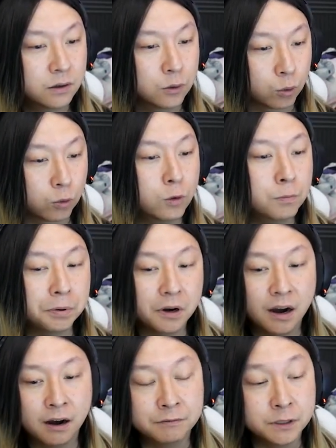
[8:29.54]
group
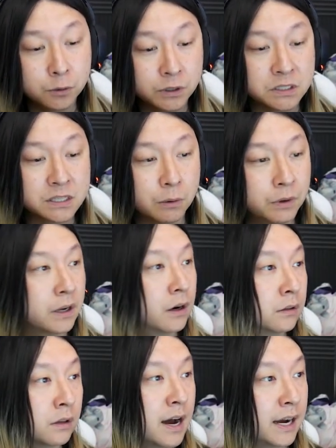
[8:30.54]
of units that we can
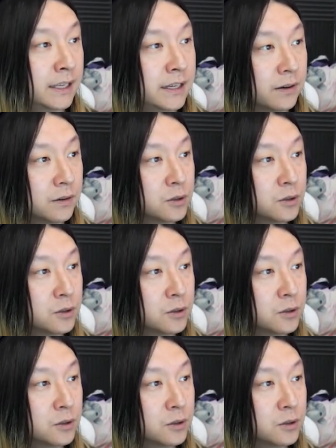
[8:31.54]
unlock here.